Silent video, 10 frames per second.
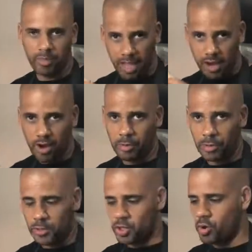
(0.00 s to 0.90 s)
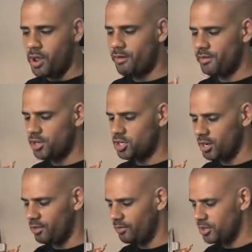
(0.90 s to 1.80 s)
and I'm going to enjoy finishing
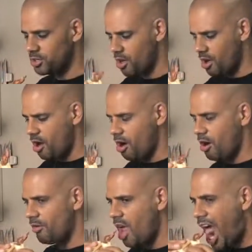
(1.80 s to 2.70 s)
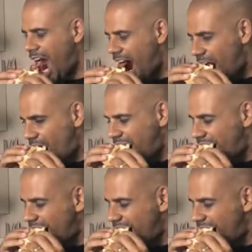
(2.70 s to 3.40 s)
this off. It's